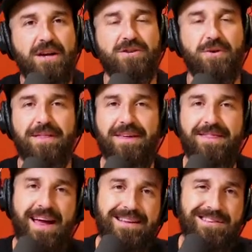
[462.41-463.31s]
So I
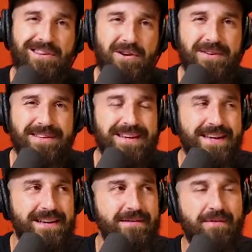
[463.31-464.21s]
think that's a little
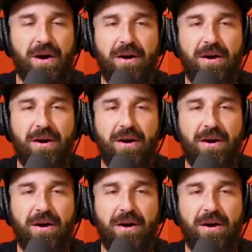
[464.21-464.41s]
indicative